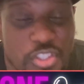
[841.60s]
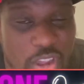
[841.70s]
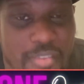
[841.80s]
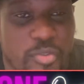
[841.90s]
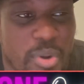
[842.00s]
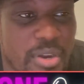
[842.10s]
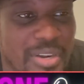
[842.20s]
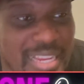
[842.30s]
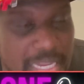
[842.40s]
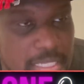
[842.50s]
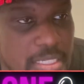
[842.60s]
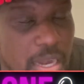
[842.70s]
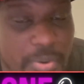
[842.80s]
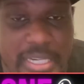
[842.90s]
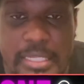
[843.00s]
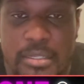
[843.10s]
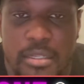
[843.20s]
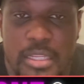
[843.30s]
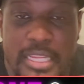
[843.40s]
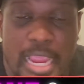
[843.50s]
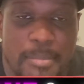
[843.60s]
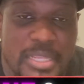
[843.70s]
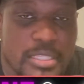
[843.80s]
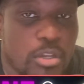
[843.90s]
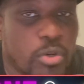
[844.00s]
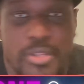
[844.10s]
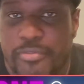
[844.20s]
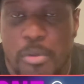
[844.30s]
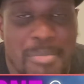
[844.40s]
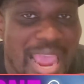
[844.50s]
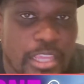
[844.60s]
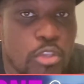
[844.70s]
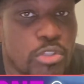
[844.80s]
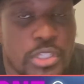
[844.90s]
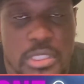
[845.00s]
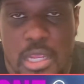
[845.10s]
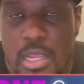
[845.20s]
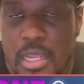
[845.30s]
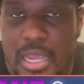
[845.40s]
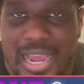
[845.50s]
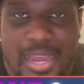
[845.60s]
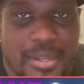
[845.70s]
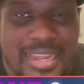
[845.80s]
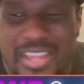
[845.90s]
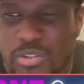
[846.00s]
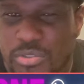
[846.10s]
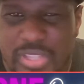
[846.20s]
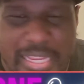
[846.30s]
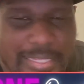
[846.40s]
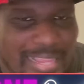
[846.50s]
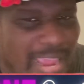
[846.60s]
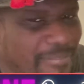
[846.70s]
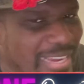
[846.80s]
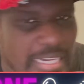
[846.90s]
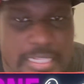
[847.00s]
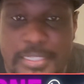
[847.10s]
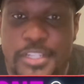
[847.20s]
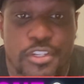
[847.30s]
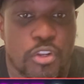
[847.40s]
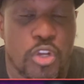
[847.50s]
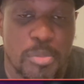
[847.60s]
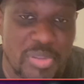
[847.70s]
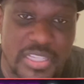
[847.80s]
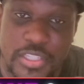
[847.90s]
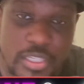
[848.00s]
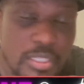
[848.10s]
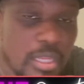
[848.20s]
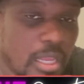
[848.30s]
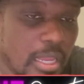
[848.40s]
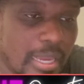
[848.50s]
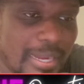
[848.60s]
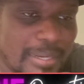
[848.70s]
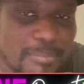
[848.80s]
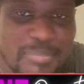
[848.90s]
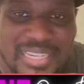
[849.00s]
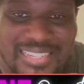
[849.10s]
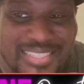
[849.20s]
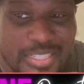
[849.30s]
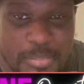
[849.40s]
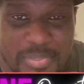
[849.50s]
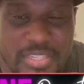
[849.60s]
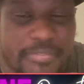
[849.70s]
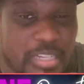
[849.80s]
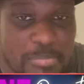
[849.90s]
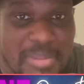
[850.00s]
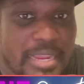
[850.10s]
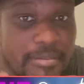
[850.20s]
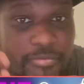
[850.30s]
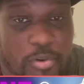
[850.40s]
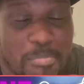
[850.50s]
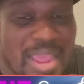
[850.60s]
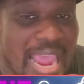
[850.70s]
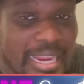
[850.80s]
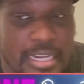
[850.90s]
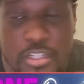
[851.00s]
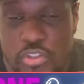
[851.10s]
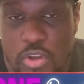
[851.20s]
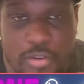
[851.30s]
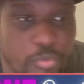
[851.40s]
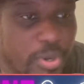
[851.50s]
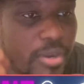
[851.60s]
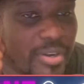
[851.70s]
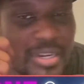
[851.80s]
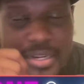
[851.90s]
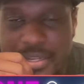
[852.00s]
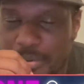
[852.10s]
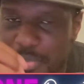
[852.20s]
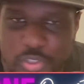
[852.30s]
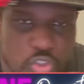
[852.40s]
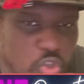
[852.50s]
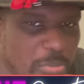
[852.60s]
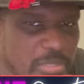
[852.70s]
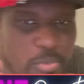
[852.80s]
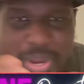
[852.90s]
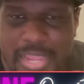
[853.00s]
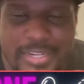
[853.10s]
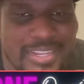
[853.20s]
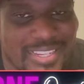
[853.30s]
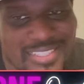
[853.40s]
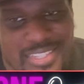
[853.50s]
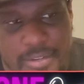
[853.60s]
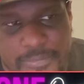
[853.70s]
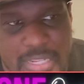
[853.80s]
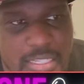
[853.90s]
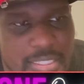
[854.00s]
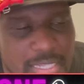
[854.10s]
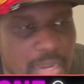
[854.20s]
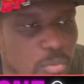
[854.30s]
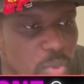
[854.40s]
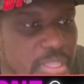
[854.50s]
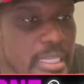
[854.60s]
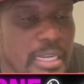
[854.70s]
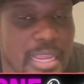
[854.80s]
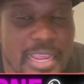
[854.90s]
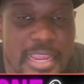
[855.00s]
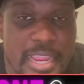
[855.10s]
and software is. Currently, Ecamm is only for Mac users. I don't think they have any intention of going to PC because it's specifically made for Mac and the software, and there'll be so much more editing and stuff that's done with it.